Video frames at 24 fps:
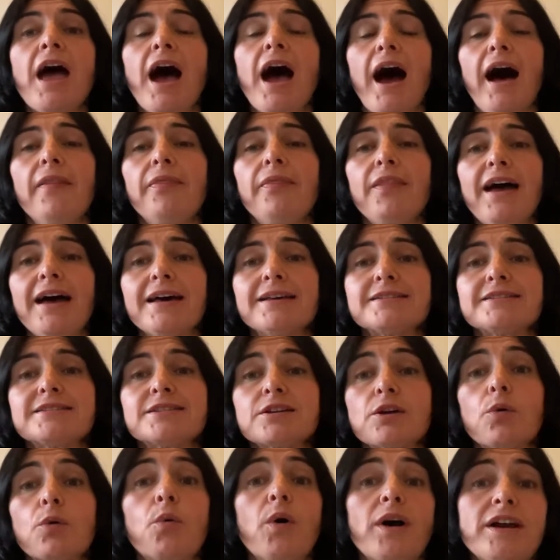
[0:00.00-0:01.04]
And that's
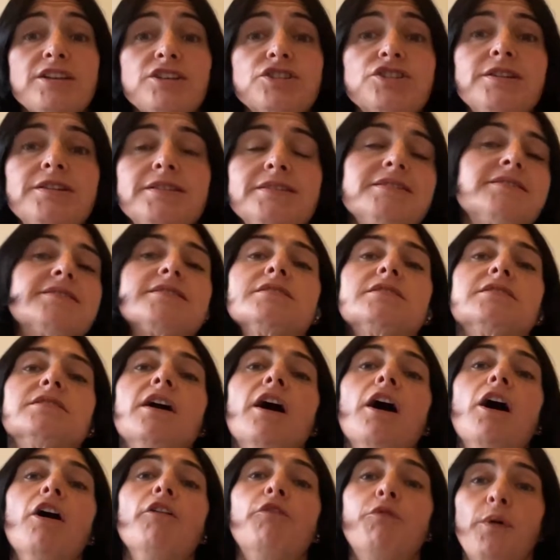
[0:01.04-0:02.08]
questions
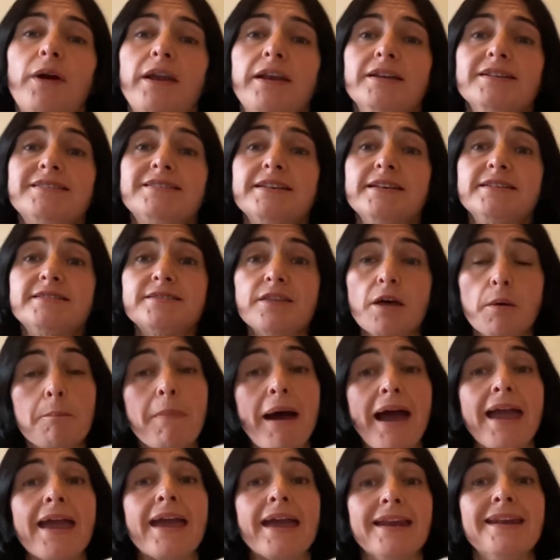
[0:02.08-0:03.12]
of witnesses that
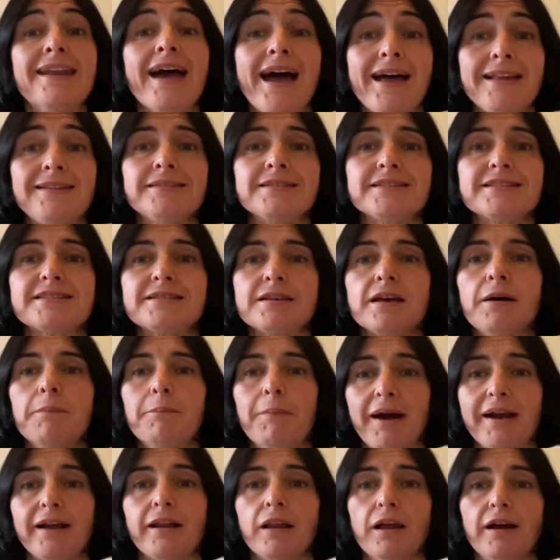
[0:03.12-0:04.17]
may enhance
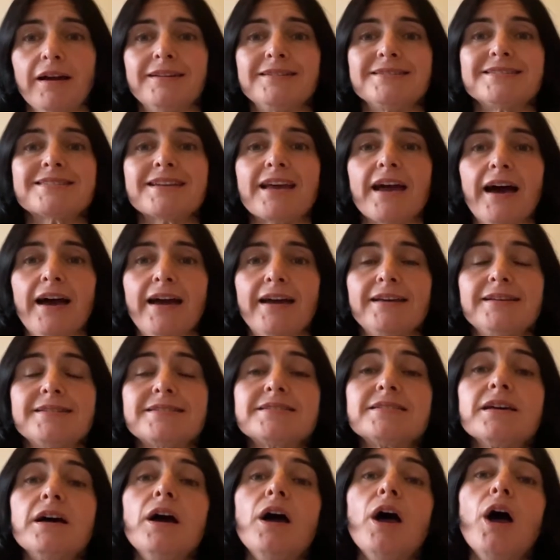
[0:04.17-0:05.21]
my client's
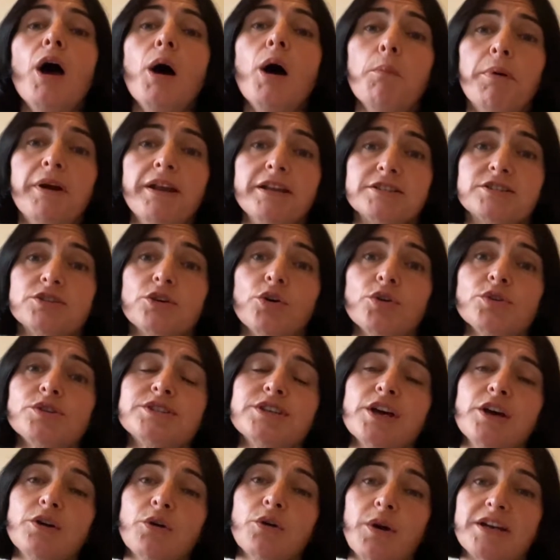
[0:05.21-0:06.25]
case, but it's
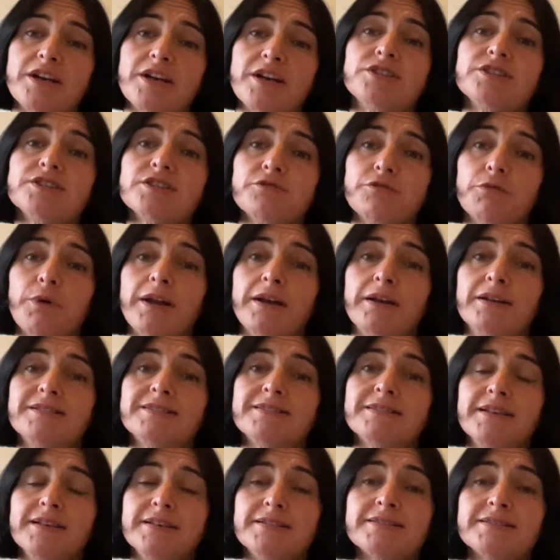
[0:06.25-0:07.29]
also questions of
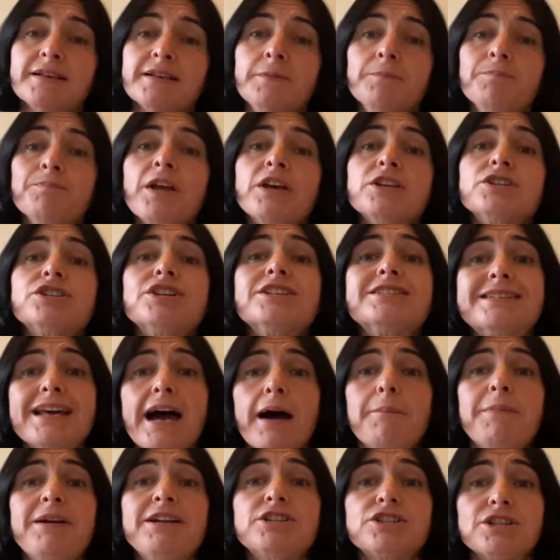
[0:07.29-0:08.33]
witnesses to
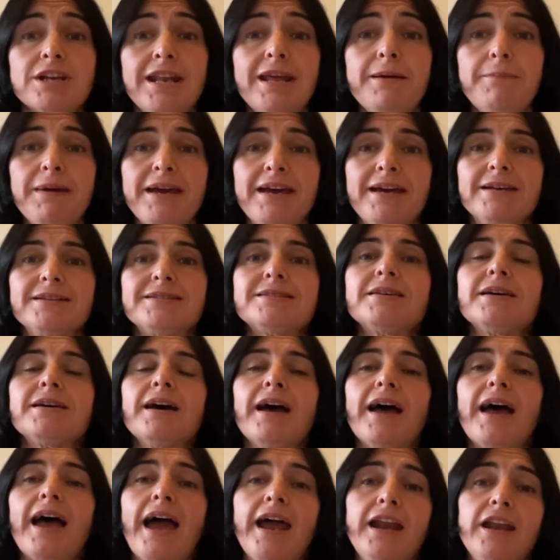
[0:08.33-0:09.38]
damage limit
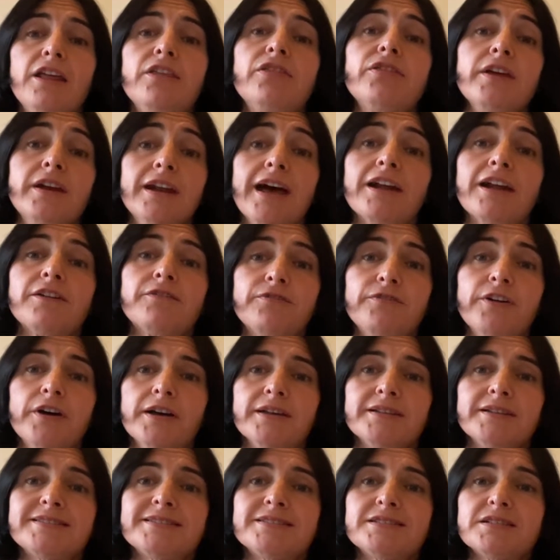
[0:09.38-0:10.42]
anything
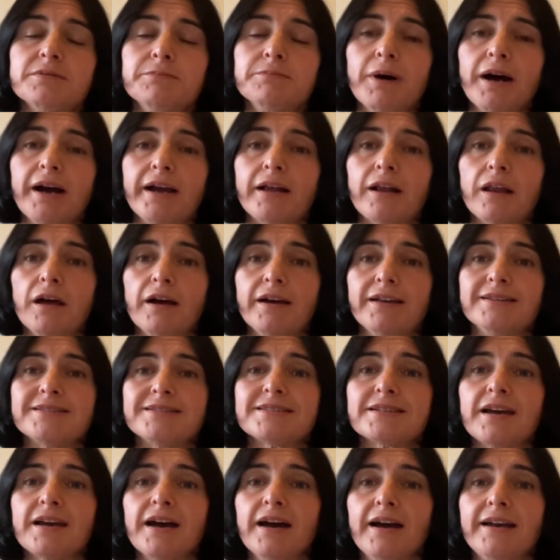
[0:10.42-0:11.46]
adverse to my client's
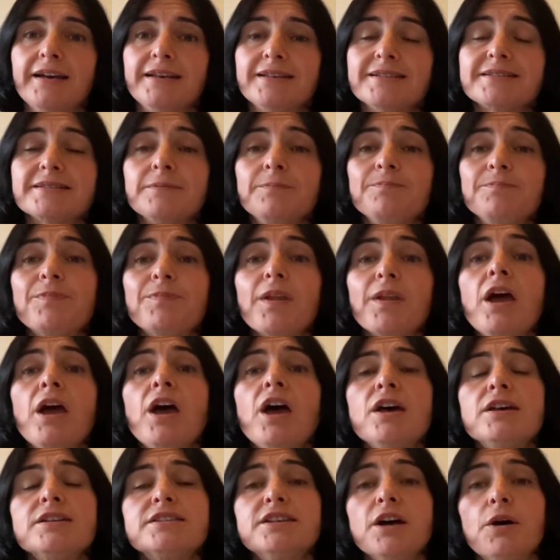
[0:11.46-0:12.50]
case.
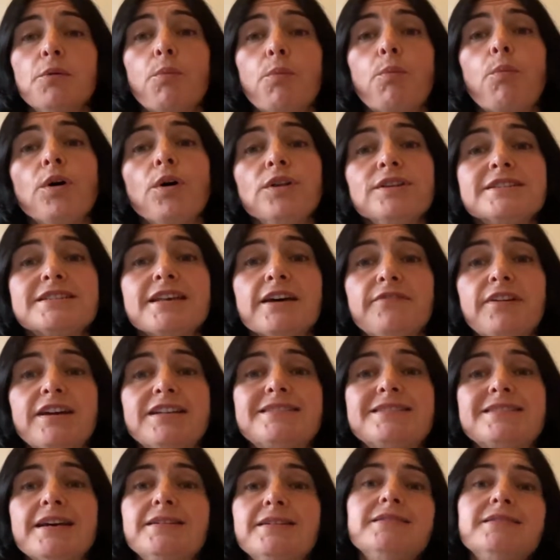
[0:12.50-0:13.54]
So once I've
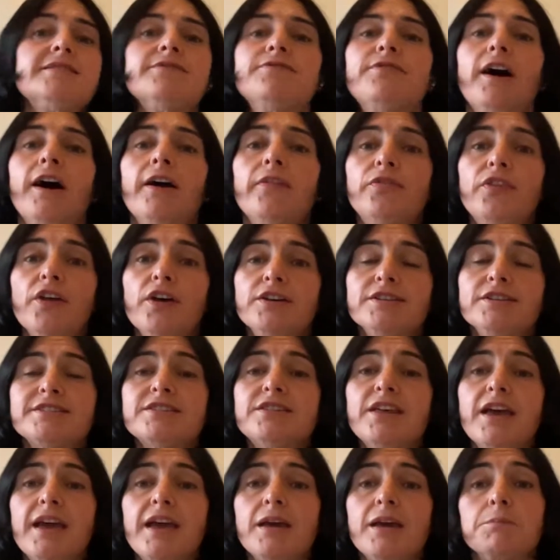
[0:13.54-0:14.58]
identified those
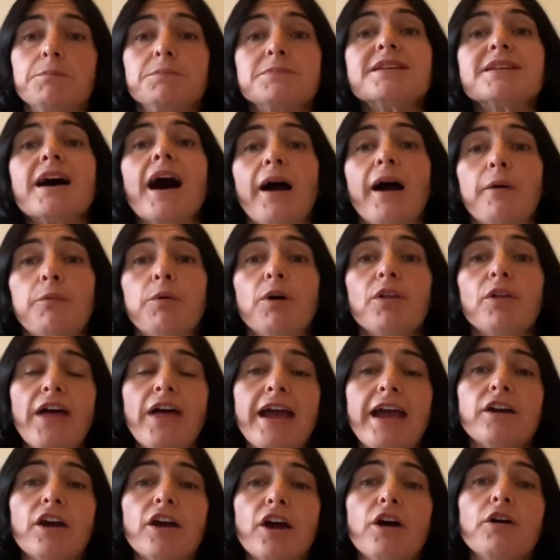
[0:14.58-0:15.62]
themes, I will
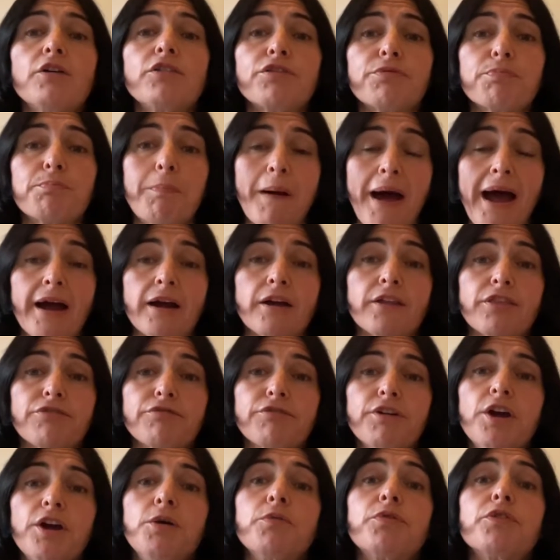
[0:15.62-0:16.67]
then go back
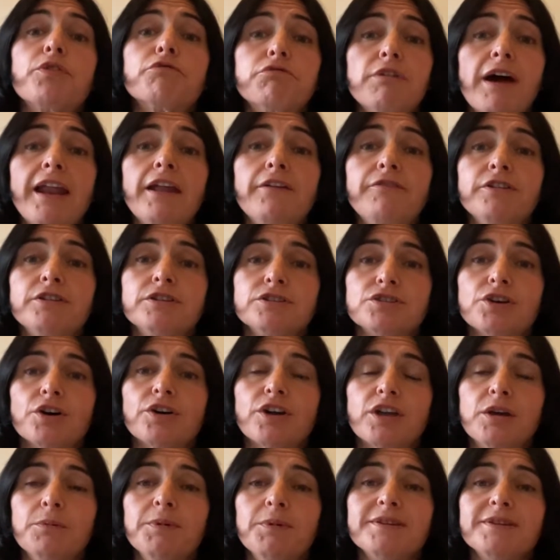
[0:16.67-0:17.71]
through the relevant
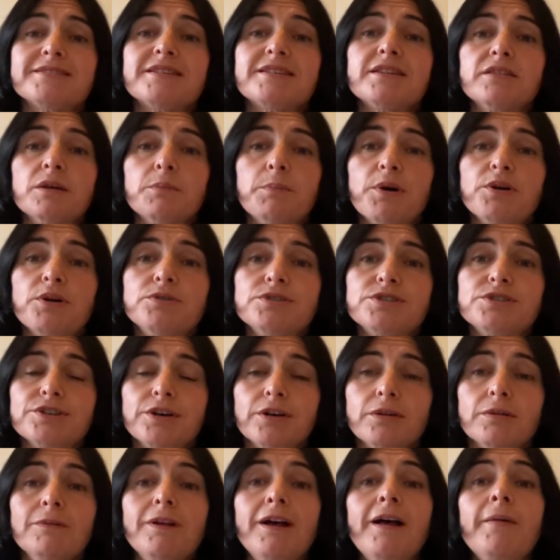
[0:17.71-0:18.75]
documents in the
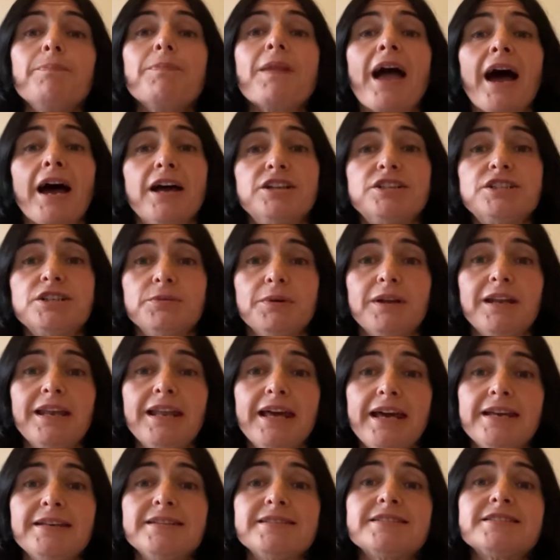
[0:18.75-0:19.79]
bundle and do a
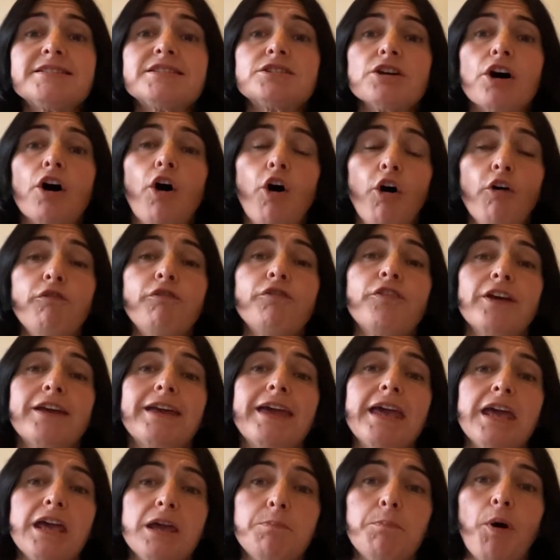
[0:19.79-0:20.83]
list of the
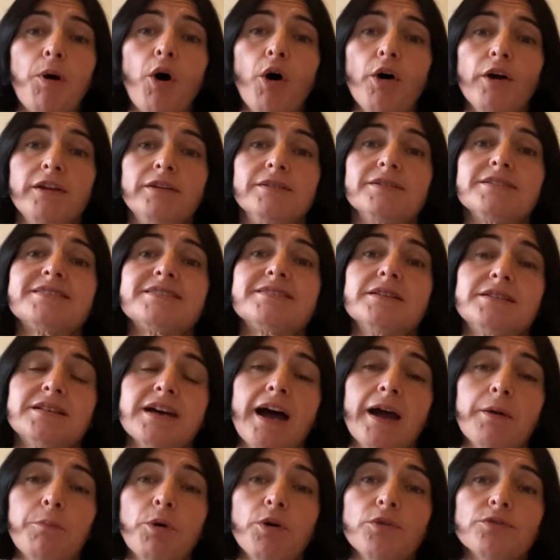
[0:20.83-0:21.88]
key points that
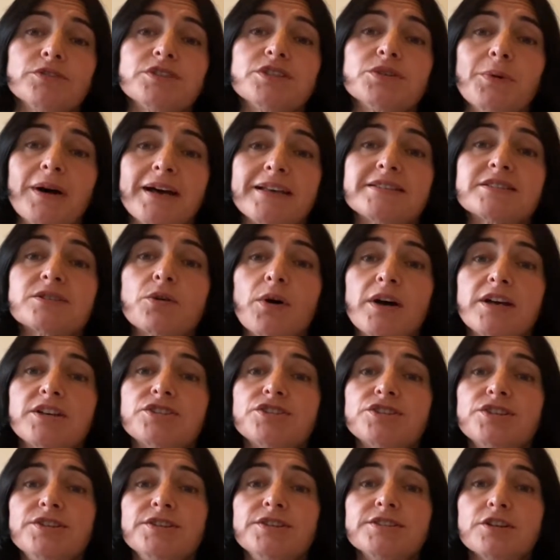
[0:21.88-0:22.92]
I want to ask
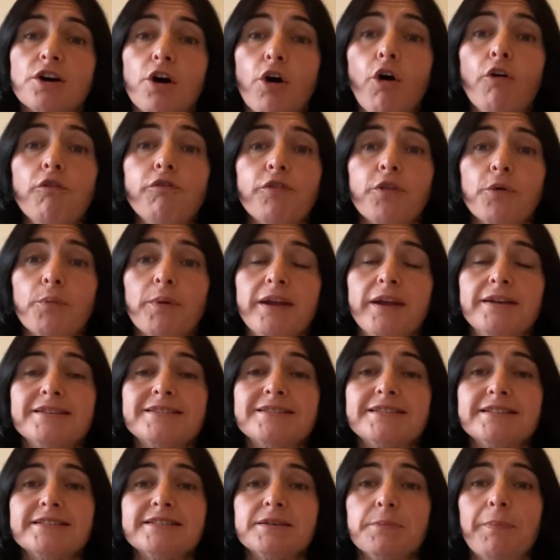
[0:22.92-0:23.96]
questions of the
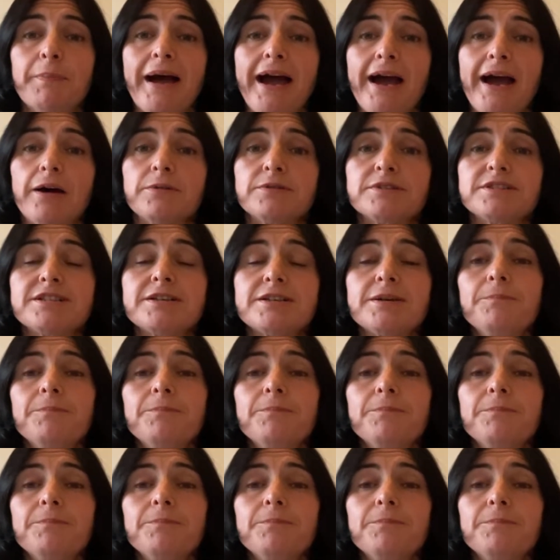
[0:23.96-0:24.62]
witnesses about.